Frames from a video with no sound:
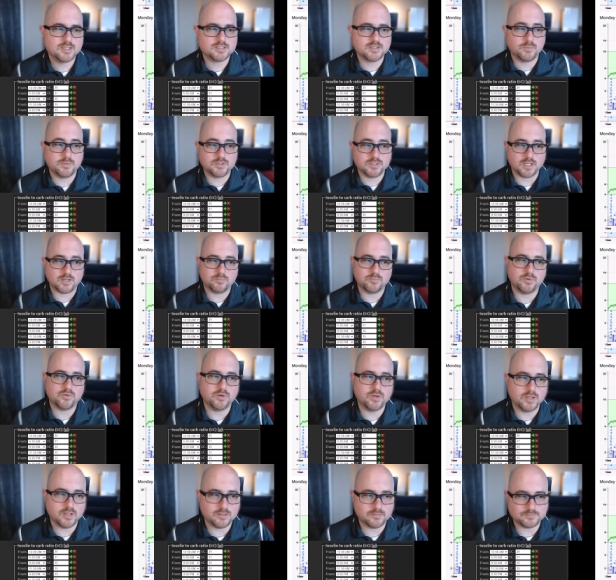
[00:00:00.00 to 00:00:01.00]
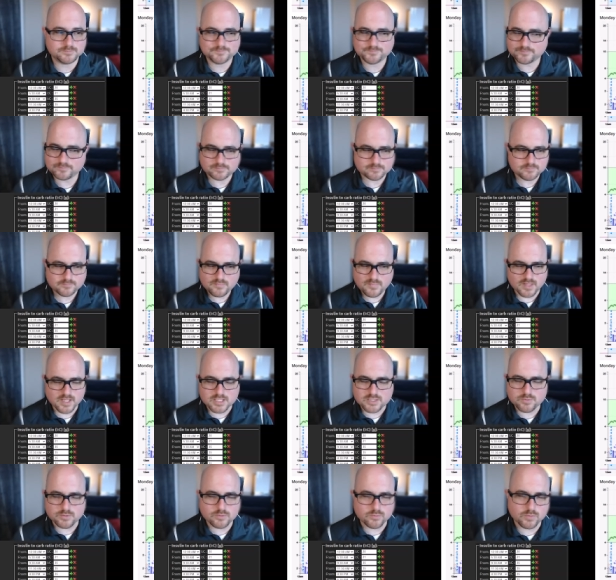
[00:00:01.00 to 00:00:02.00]
Someone like Boyd
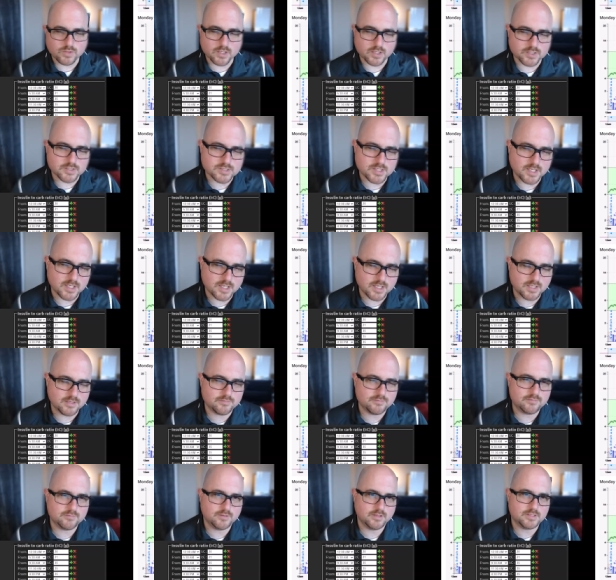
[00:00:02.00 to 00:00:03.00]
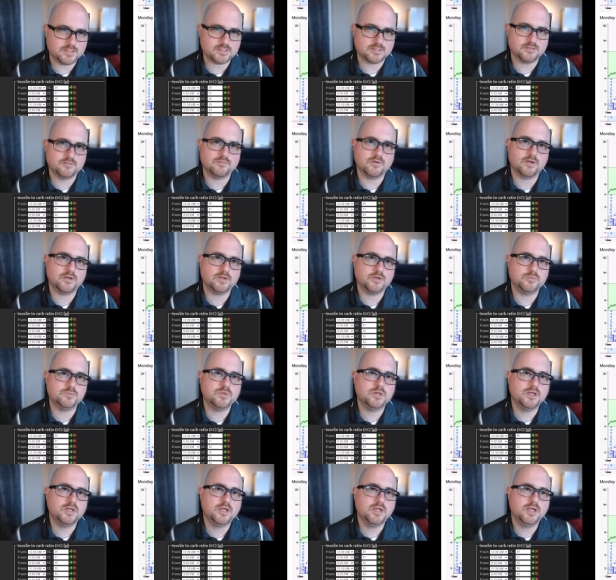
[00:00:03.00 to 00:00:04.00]
this wouldn't work. There's not enough insulin volume.